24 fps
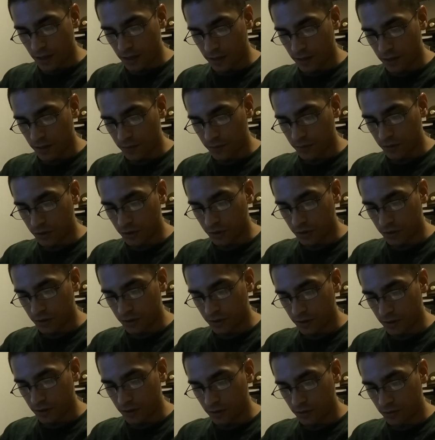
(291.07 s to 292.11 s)
And they
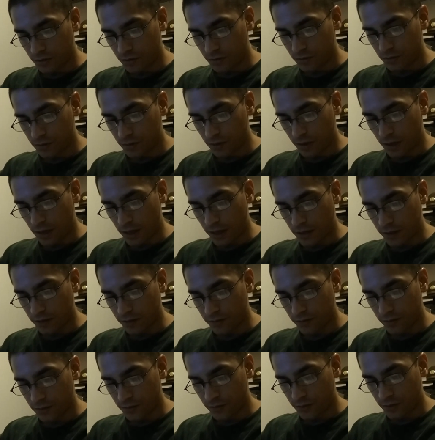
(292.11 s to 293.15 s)
returned into the land
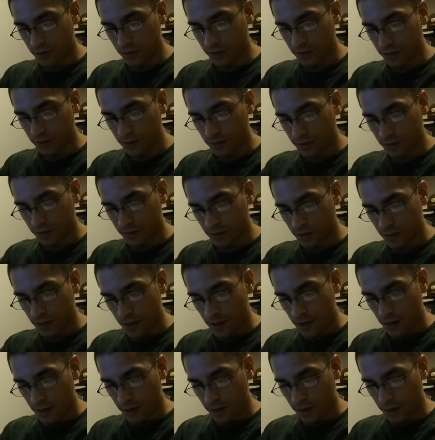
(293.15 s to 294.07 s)
of the Philistines.